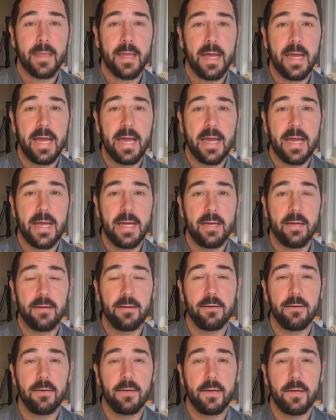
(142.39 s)
And
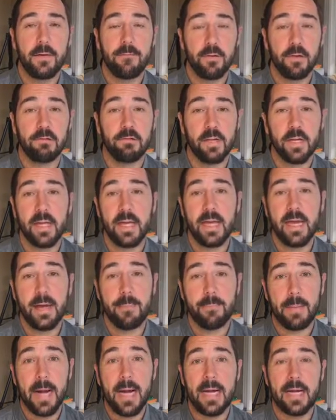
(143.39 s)
if you're looking
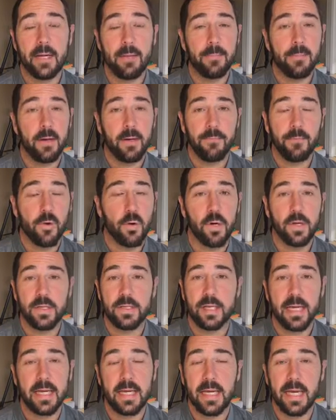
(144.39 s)
at buying them, of
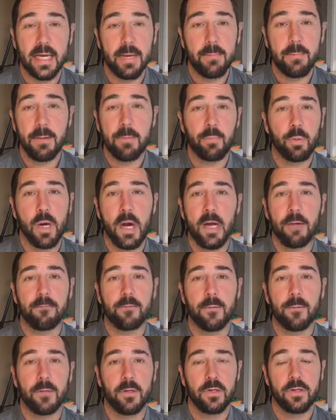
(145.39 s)
course, they got to be
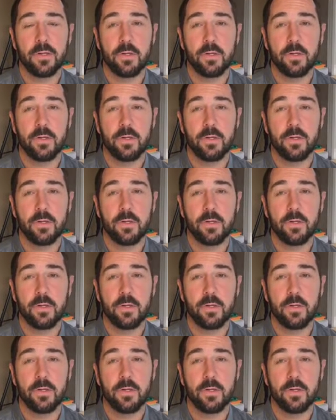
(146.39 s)
profitable.